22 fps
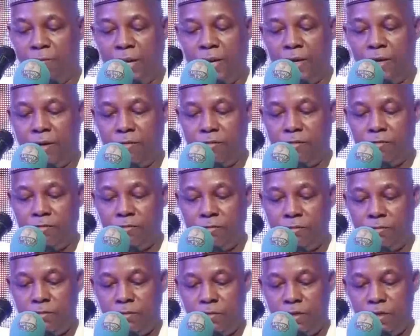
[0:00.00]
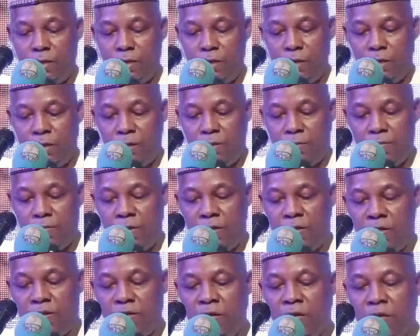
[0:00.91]
manner, but
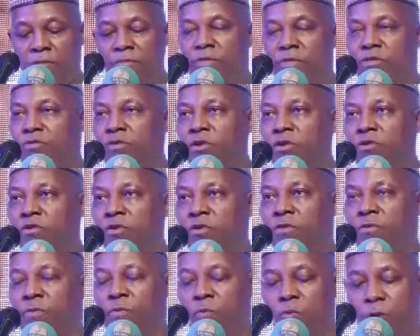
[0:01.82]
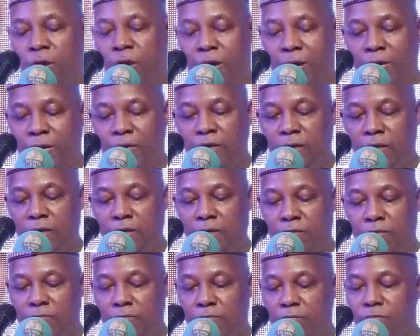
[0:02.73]
his administration's poor
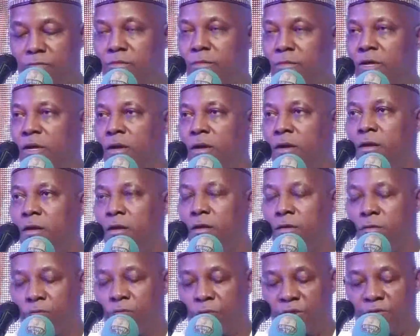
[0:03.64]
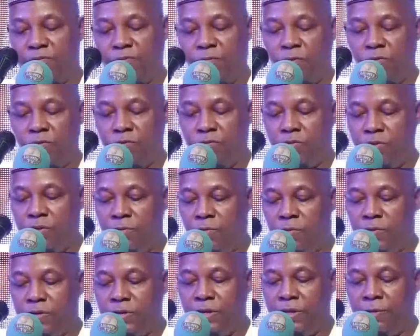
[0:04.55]
handling, response to the
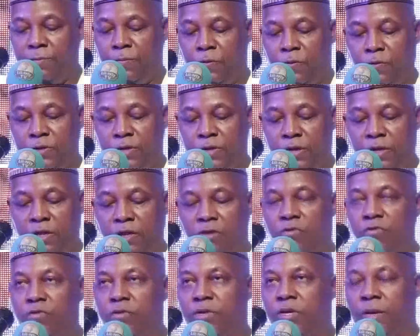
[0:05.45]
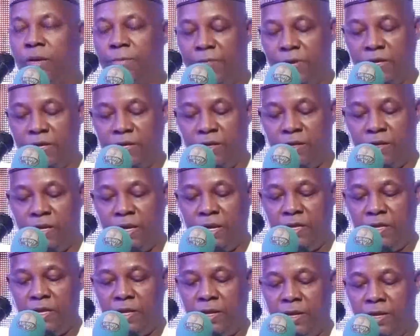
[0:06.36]
most important issues affecting
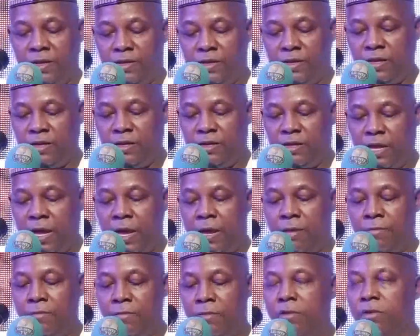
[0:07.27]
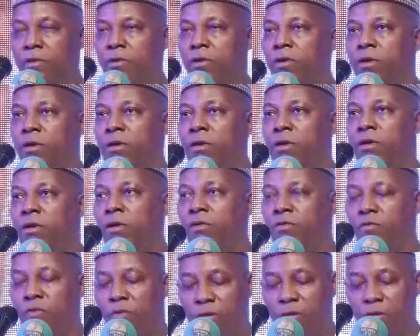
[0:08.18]
Nigerians at the time,
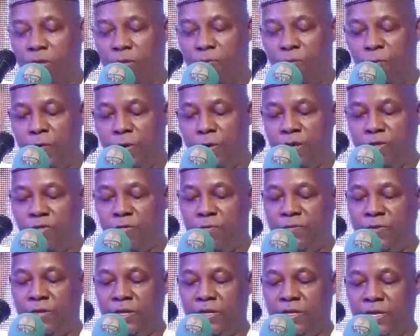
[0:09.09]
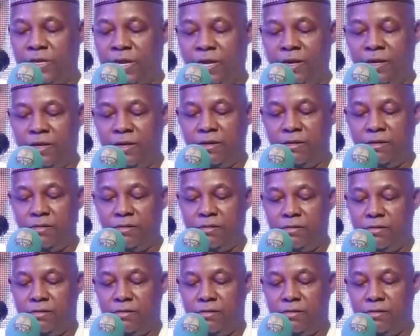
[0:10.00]
such as the fuel subsidy scandal,